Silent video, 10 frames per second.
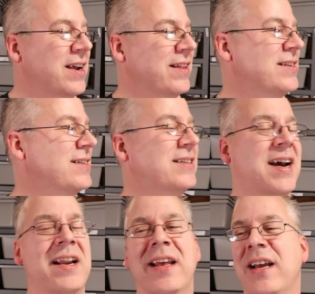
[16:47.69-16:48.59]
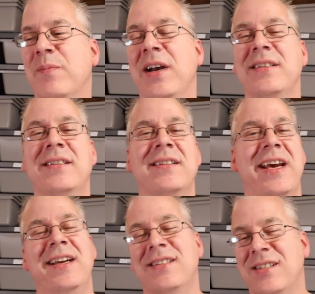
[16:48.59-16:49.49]
And this is kind of like my
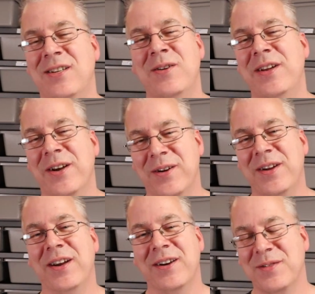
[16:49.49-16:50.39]
snake studio here.